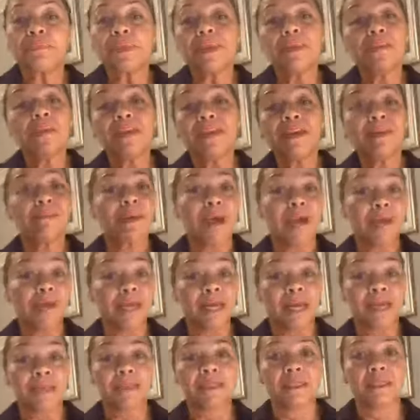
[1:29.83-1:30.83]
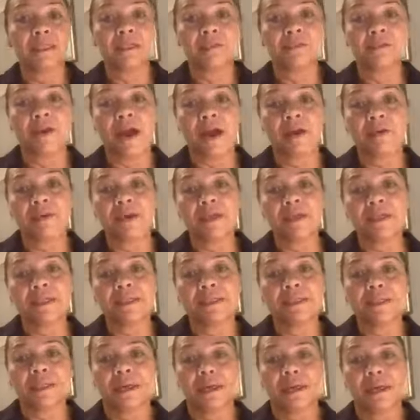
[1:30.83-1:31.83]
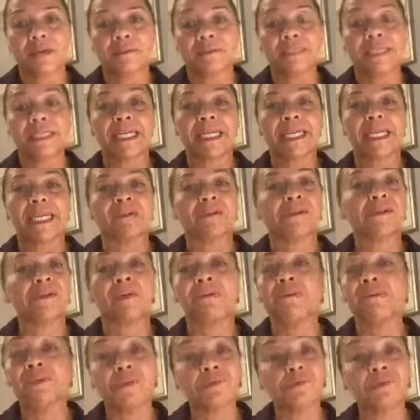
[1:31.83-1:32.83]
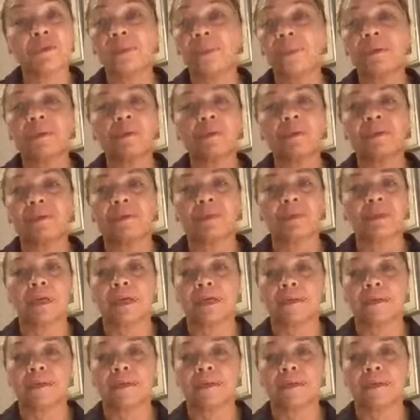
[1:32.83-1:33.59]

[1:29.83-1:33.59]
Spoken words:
that they might get the virus, particularly if they're vulnerable,